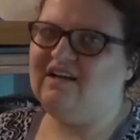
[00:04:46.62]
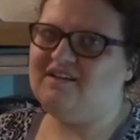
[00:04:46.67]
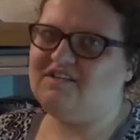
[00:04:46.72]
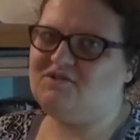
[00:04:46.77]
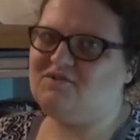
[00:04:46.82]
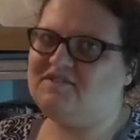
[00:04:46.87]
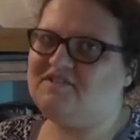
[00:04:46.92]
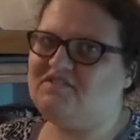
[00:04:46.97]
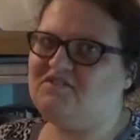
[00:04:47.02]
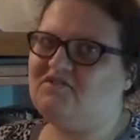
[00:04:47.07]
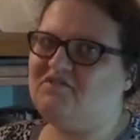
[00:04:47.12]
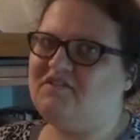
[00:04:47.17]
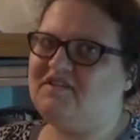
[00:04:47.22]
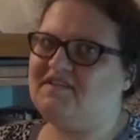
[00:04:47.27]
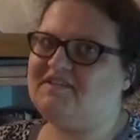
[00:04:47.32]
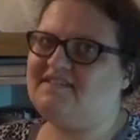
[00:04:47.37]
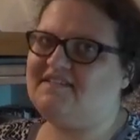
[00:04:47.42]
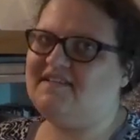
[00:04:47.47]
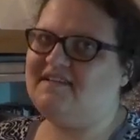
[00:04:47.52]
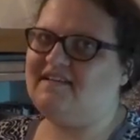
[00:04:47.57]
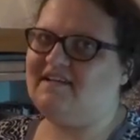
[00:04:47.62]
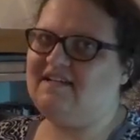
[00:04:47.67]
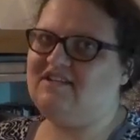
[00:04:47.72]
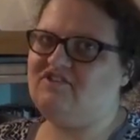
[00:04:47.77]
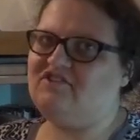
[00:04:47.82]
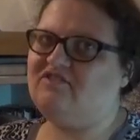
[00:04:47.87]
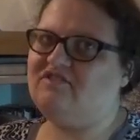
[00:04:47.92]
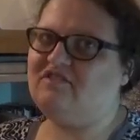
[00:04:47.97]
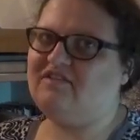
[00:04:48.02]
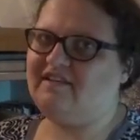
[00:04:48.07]
to a certain extent, I
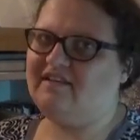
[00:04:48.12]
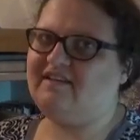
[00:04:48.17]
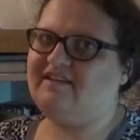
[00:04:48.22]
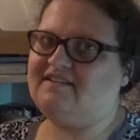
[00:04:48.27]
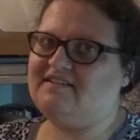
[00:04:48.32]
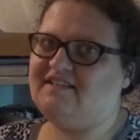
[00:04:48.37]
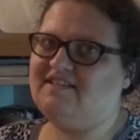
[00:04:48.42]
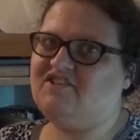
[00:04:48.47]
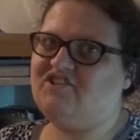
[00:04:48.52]
do think it's a